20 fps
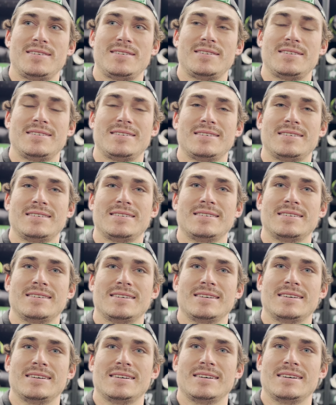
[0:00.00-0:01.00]
Mm-hmm.
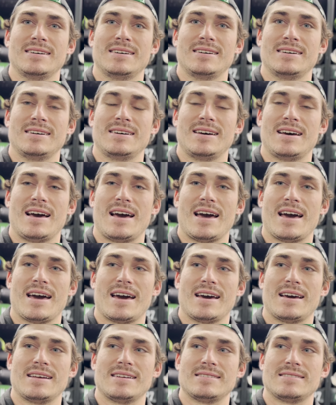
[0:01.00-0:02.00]

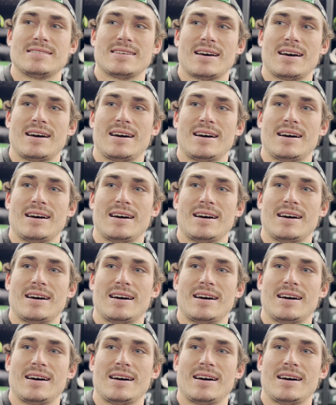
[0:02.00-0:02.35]
And